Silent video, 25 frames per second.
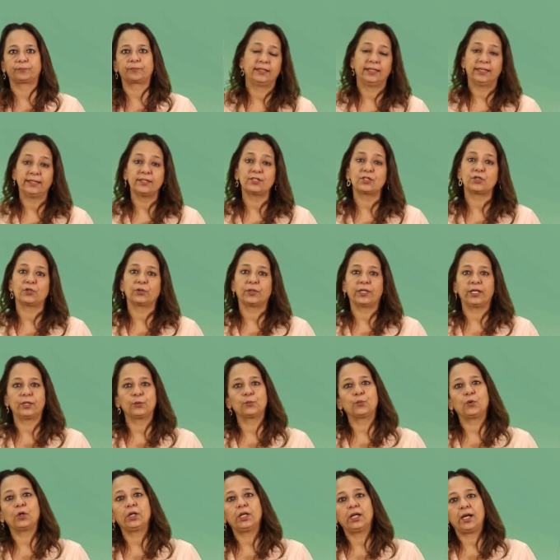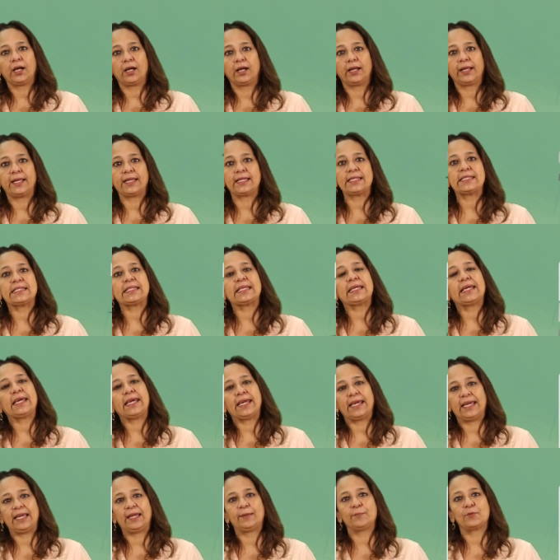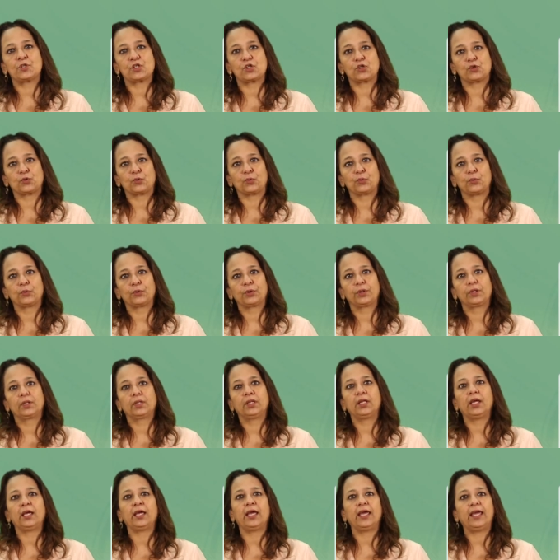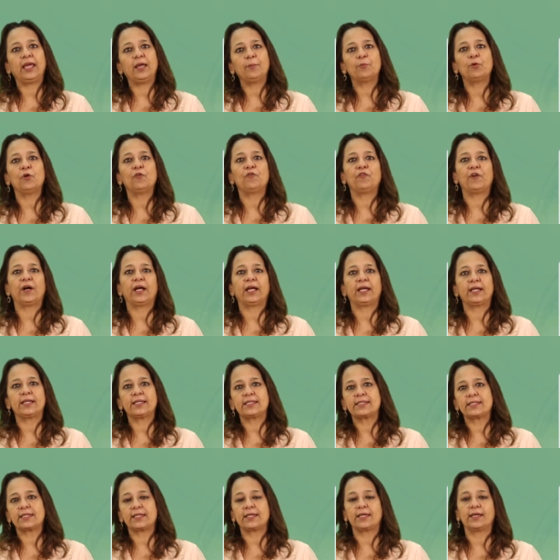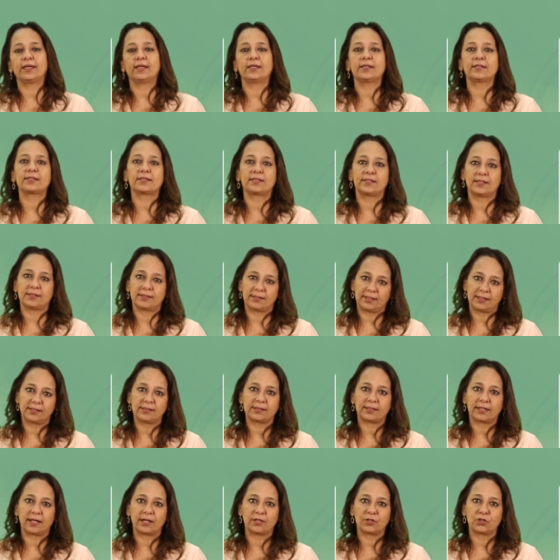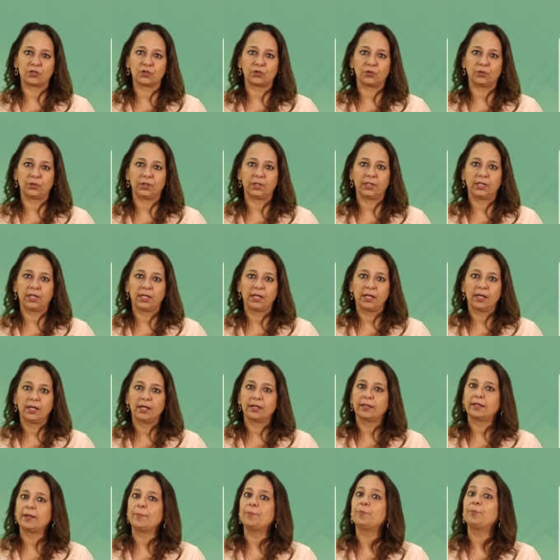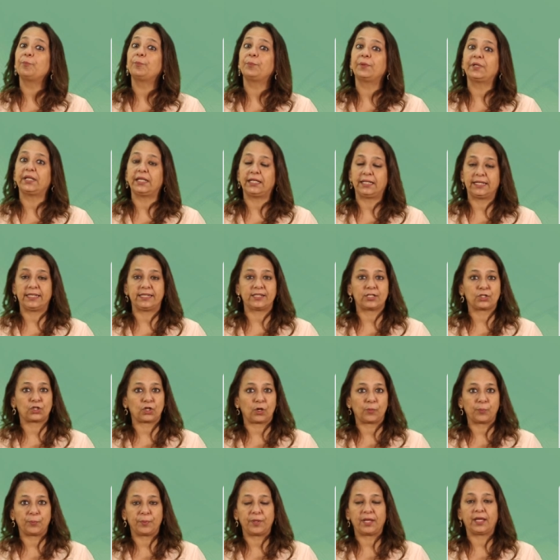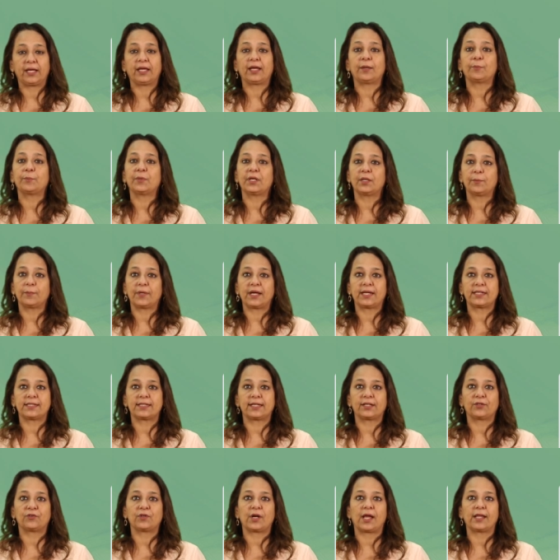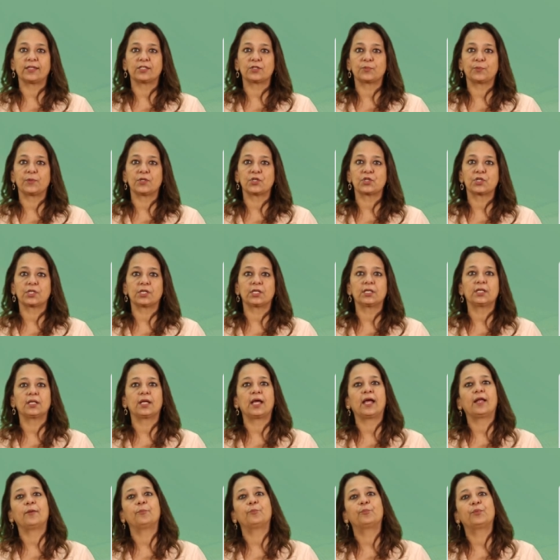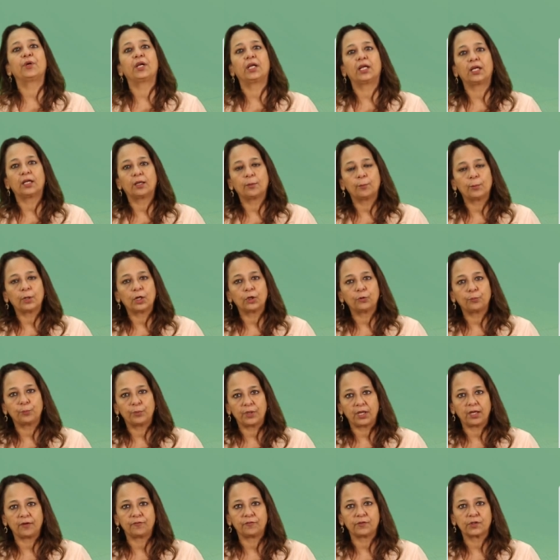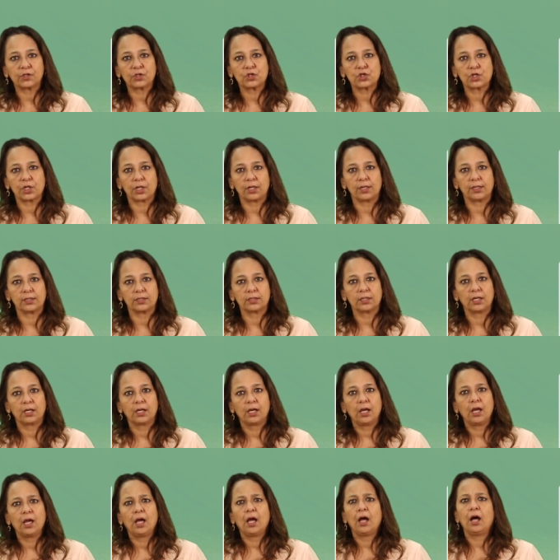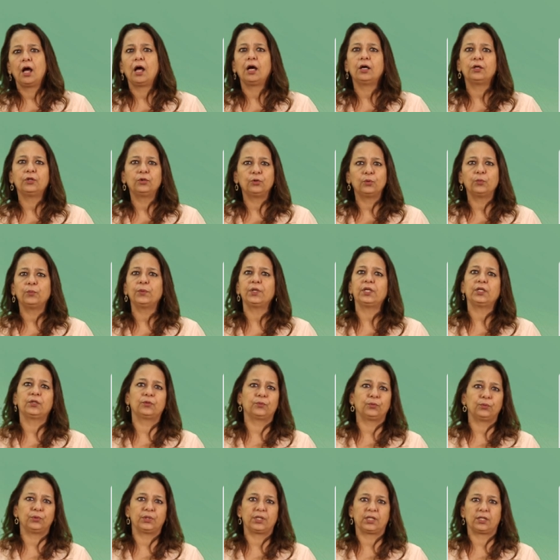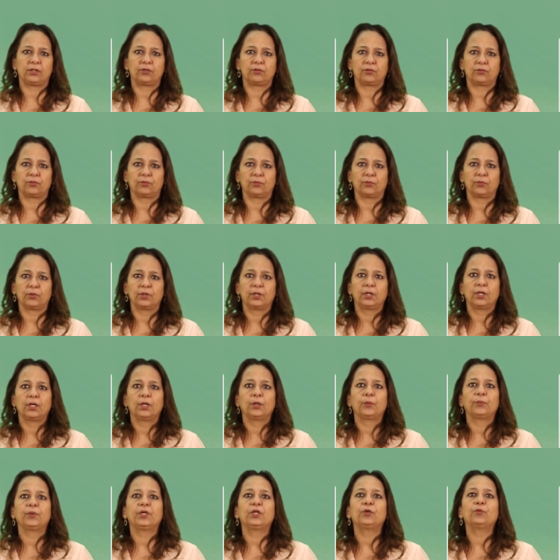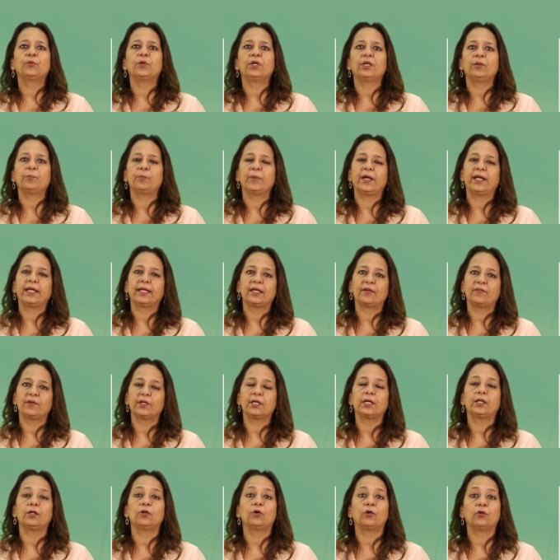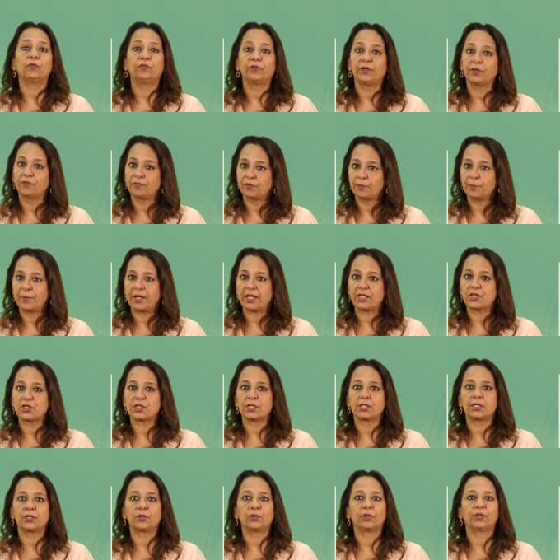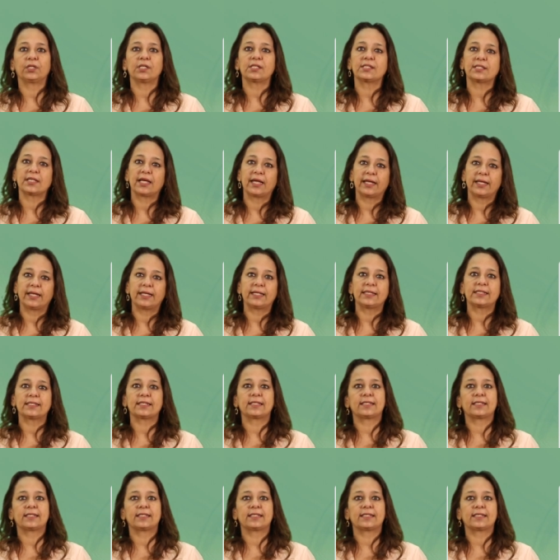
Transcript: Let's look at what IEC aims to. The aim of IEC is disease control, completely stopping and minimizing transmission and bringing about behavior change. How do we do this through? We do it by giving a lot of information on the signs